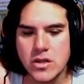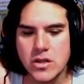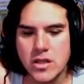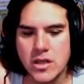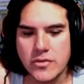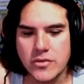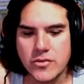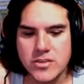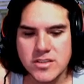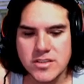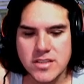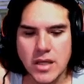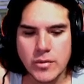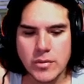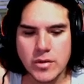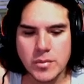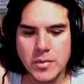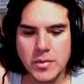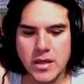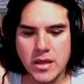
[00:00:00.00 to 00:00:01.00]
If you stay with
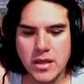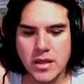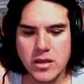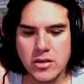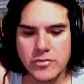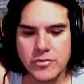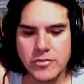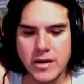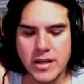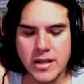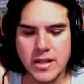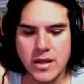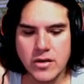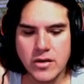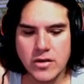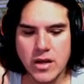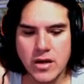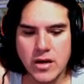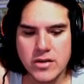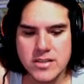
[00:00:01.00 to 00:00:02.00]
me, you find out
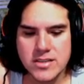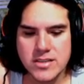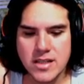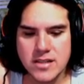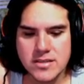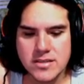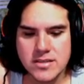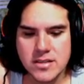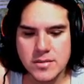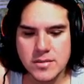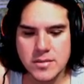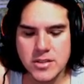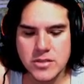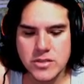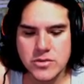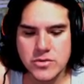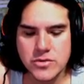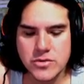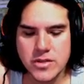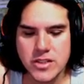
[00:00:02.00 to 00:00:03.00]
how disgusting my
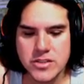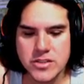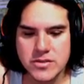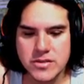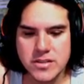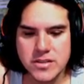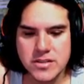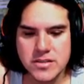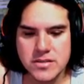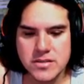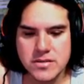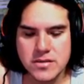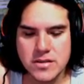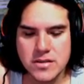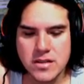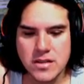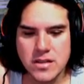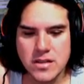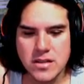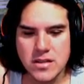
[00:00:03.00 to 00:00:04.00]
true nature is.
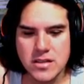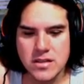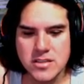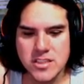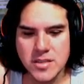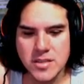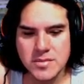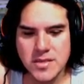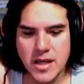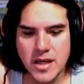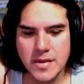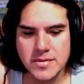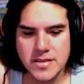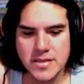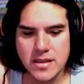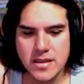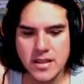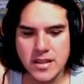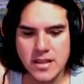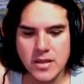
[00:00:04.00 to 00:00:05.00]
Sometimes I
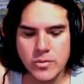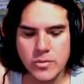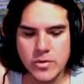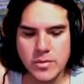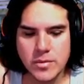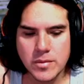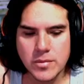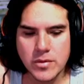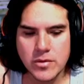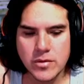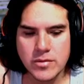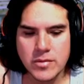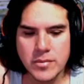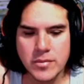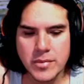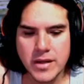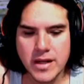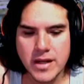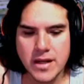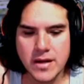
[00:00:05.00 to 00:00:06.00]
think it would, be, have been
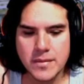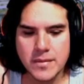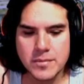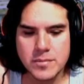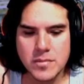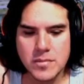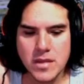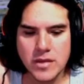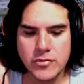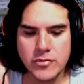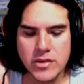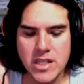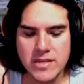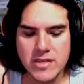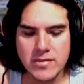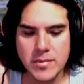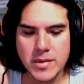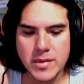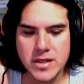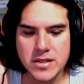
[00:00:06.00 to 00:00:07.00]
better if we'd never
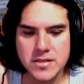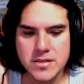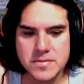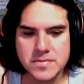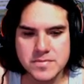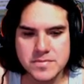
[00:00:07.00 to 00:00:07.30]
met.